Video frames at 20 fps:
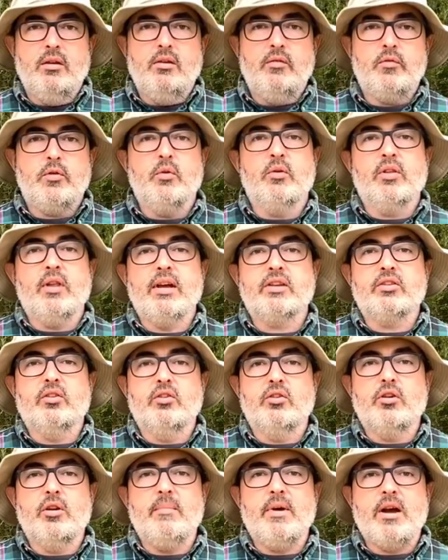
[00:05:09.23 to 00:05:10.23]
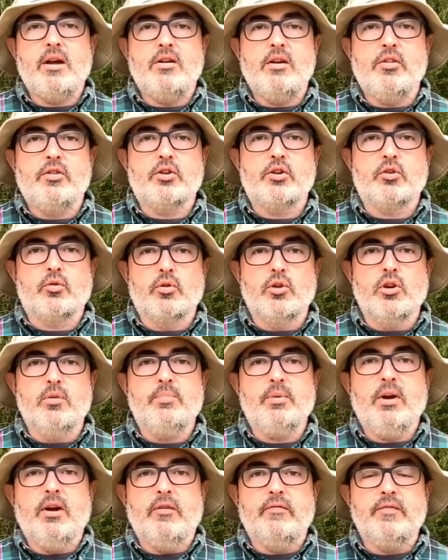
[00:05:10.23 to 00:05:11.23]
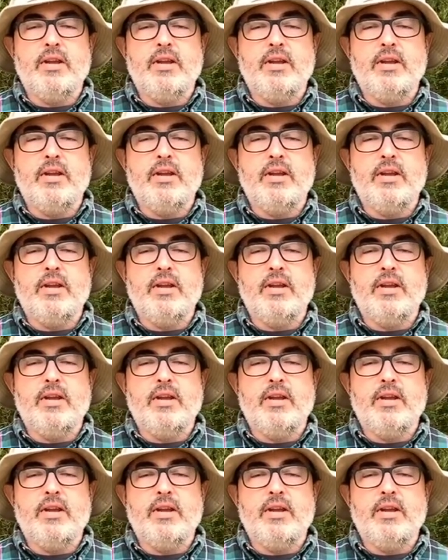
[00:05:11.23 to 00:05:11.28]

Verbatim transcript: If you would like to learn about another group of